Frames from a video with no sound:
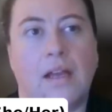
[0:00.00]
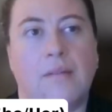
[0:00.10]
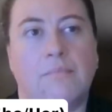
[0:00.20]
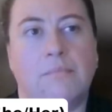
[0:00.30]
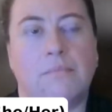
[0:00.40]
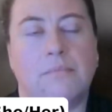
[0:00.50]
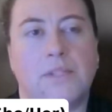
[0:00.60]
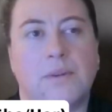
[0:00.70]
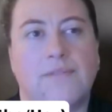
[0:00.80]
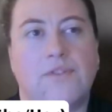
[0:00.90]

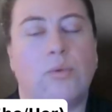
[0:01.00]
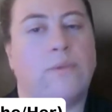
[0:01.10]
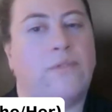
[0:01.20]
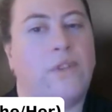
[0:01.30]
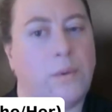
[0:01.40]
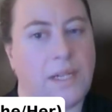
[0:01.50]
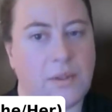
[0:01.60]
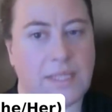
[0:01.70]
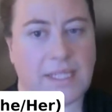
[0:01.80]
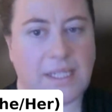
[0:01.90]
So if you're
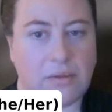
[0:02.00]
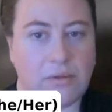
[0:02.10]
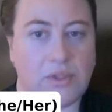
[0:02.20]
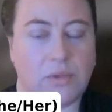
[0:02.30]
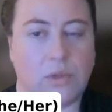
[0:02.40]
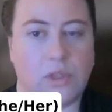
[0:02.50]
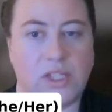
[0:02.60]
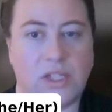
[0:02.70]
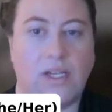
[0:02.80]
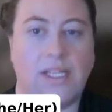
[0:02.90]
reviewing your skills or
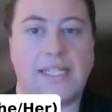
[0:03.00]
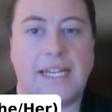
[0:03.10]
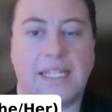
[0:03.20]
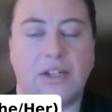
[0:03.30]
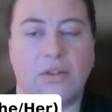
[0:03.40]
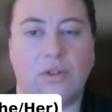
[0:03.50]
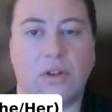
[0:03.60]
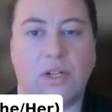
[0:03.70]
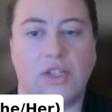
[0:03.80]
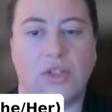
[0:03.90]
consolidating your
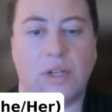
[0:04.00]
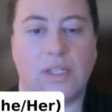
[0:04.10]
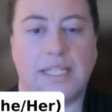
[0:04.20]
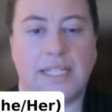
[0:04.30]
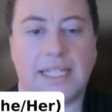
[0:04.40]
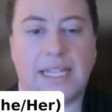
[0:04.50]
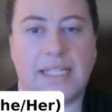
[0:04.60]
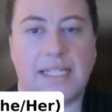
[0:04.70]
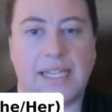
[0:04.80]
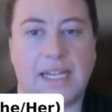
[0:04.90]
knowledge or
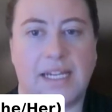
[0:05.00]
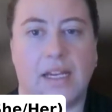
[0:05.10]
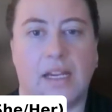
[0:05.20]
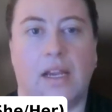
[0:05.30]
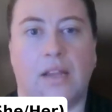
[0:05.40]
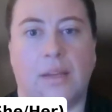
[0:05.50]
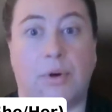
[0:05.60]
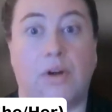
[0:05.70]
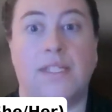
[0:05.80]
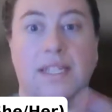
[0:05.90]
understanding,
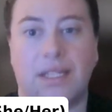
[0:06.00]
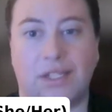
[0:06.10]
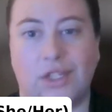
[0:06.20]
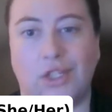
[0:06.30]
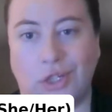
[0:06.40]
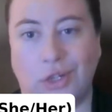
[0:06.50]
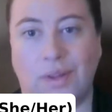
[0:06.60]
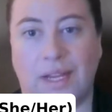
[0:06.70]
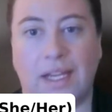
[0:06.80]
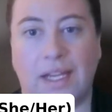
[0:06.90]
the process to
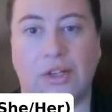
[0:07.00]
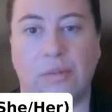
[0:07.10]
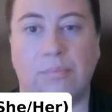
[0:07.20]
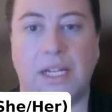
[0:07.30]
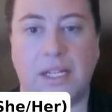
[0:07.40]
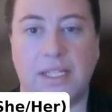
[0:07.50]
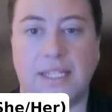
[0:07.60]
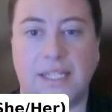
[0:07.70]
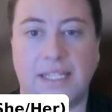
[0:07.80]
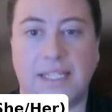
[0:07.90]
do that could be
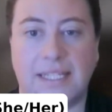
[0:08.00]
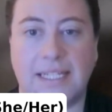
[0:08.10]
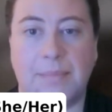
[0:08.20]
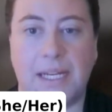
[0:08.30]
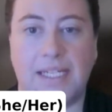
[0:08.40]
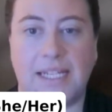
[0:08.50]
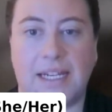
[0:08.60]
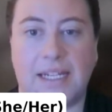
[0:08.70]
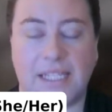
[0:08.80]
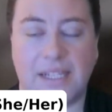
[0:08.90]
considered a
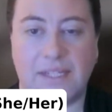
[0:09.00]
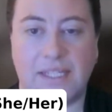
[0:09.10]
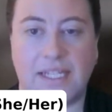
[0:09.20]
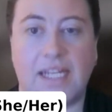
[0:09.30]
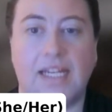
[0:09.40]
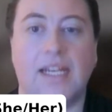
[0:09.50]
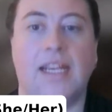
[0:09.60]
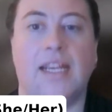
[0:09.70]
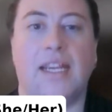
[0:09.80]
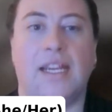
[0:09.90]
CPD activity
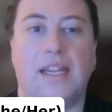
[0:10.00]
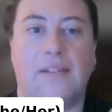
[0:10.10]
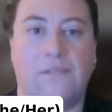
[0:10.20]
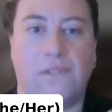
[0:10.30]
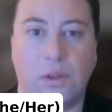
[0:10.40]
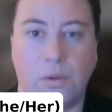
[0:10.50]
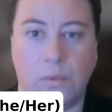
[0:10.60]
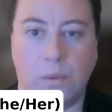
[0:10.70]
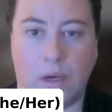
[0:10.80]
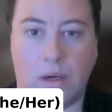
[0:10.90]
if
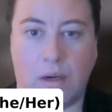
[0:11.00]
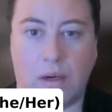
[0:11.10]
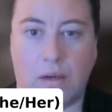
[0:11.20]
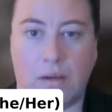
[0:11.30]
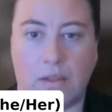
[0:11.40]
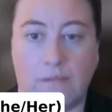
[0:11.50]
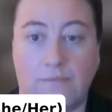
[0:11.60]
you are